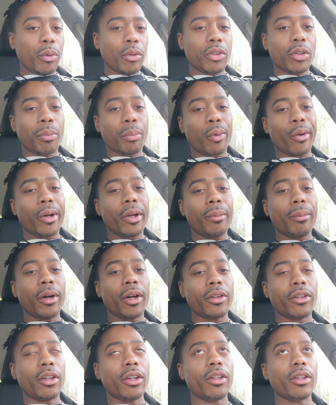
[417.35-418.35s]
So pretty
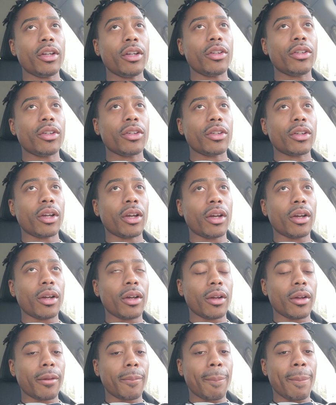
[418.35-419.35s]
much he teaches
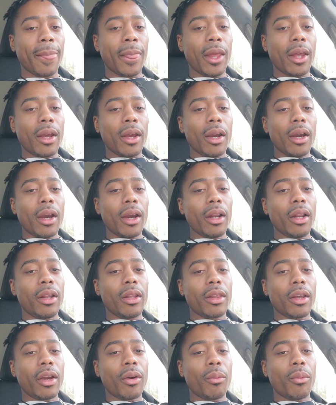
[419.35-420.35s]

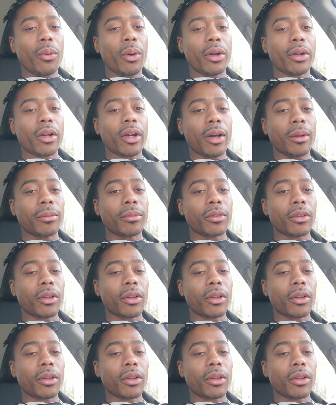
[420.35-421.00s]
anything when it comes